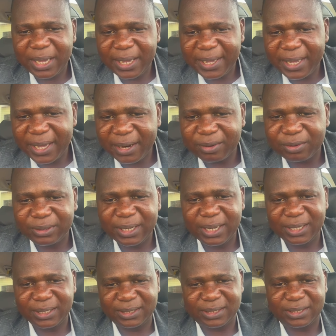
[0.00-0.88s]
here on
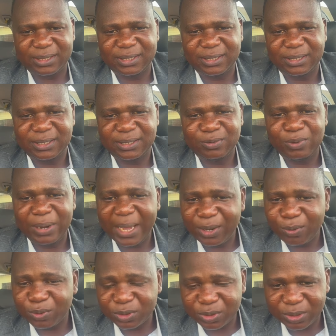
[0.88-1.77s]
earth,
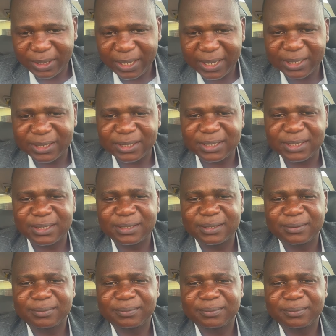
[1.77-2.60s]
while he was on earth,